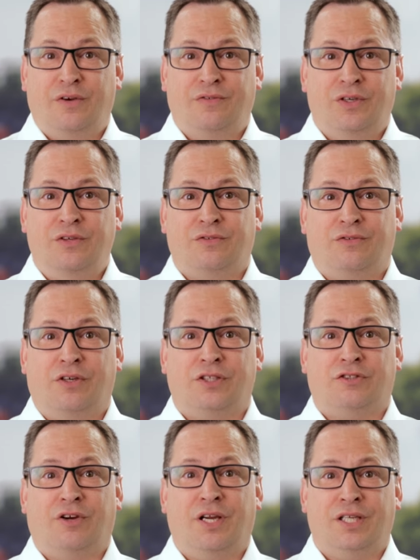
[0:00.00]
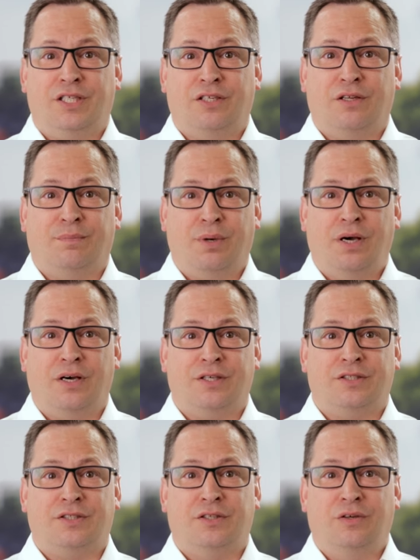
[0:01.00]
you have used Frost Drainage in the
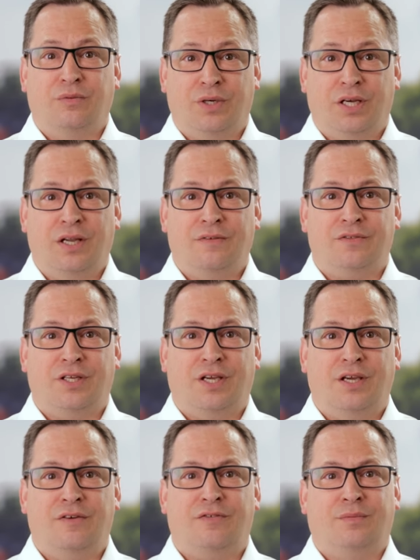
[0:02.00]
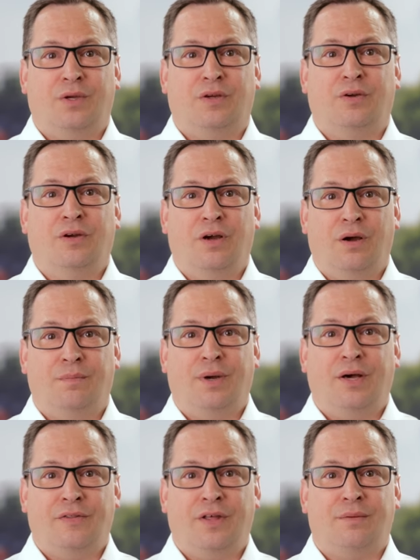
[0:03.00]
past, we'd love to hear from you
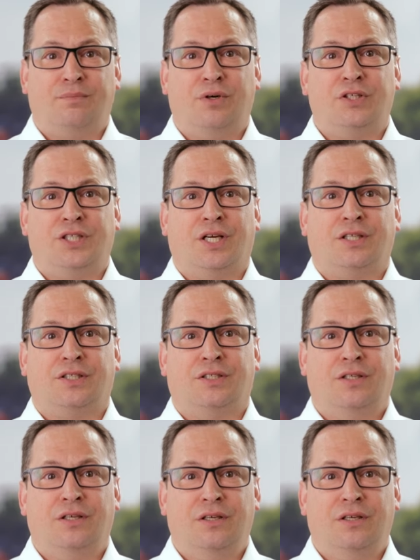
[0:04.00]
about that project.